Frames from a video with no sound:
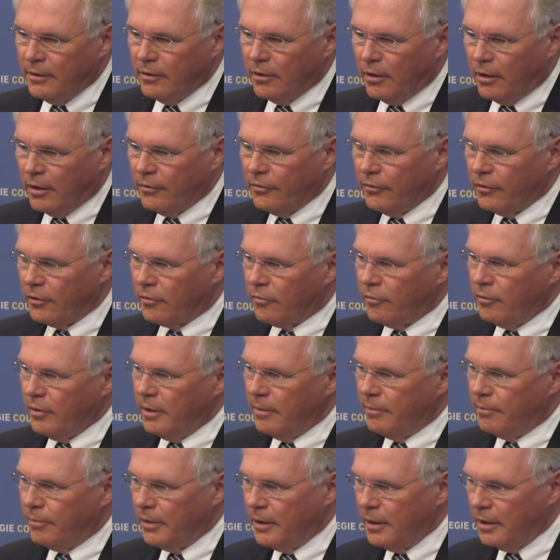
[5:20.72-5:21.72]
on the
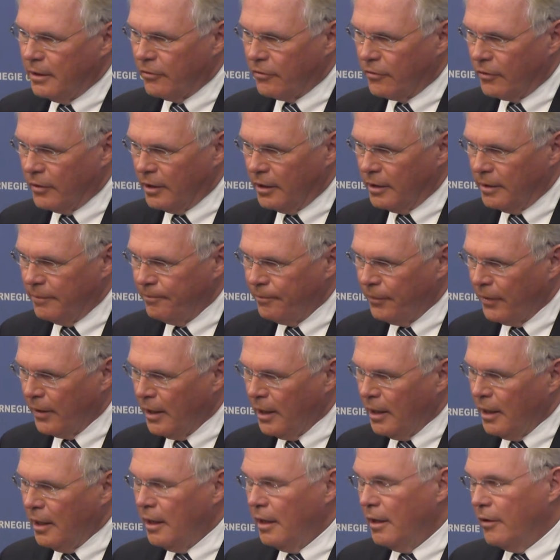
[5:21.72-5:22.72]
Korean Peninsula,
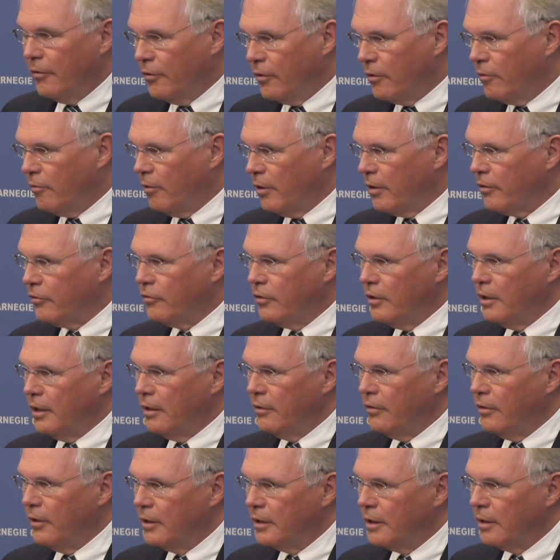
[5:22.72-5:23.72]
the question
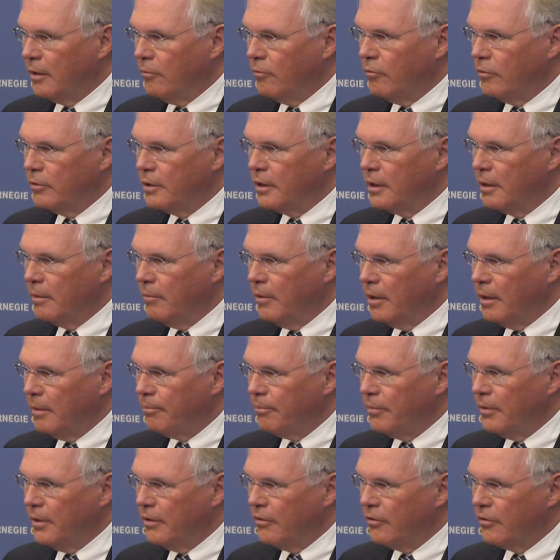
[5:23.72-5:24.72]
I think that would come
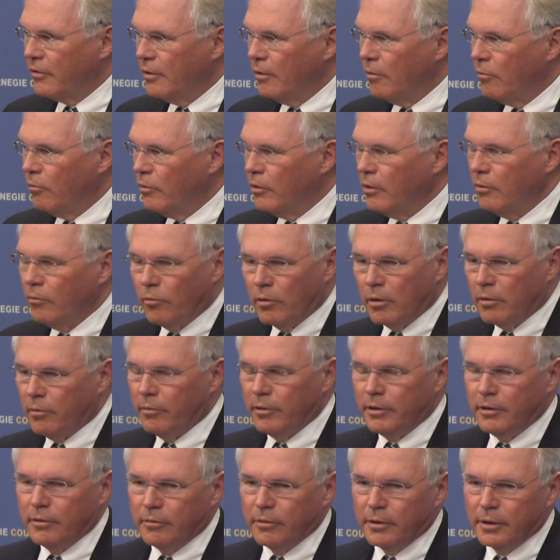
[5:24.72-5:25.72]
up is, well, then what are
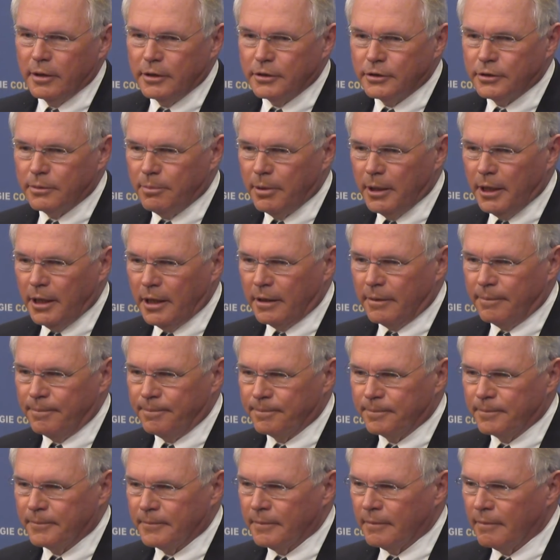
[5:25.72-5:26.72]
we doing in Japan?
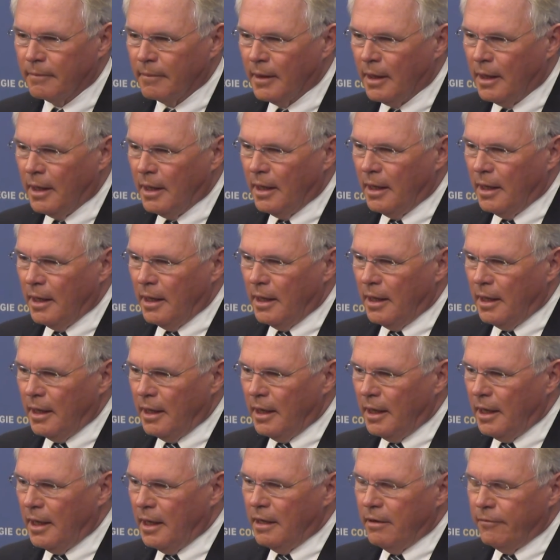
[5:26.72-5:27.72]

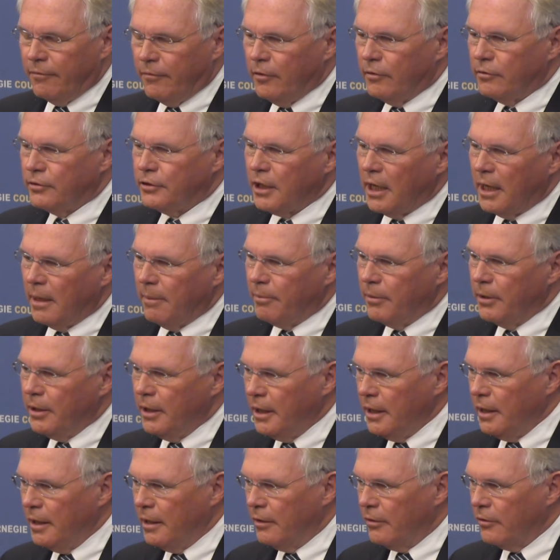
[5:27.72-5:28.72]
And if you're
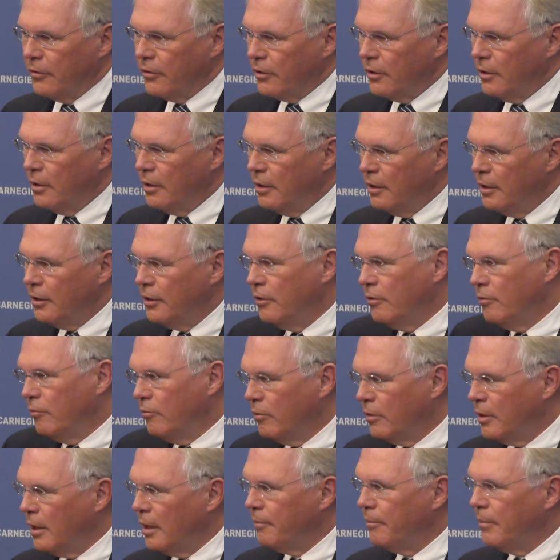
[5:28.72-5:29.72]
Japanese, you
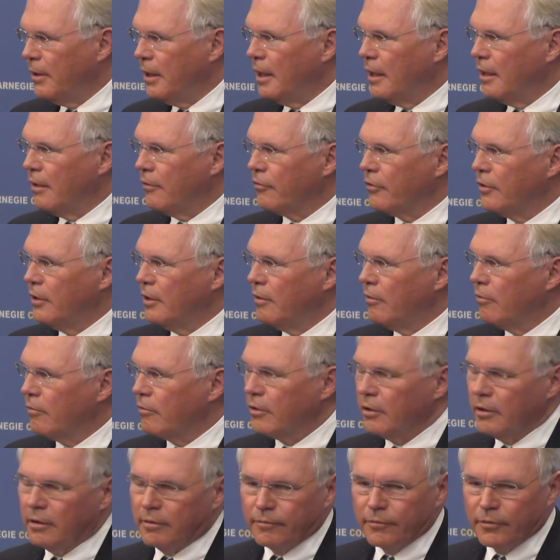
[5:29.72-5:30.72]
would be asking
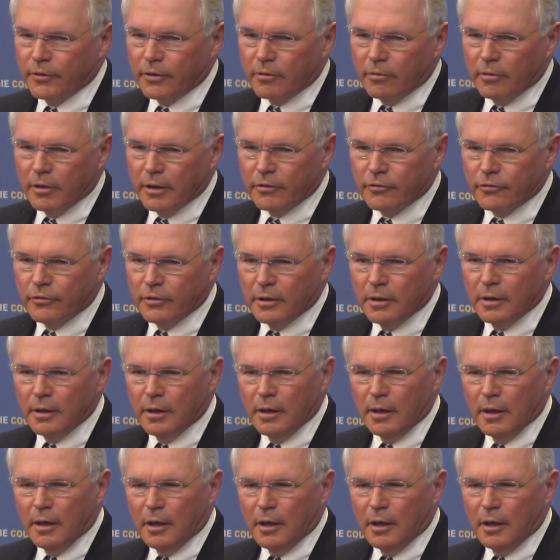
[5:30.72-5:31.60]
yourself the question,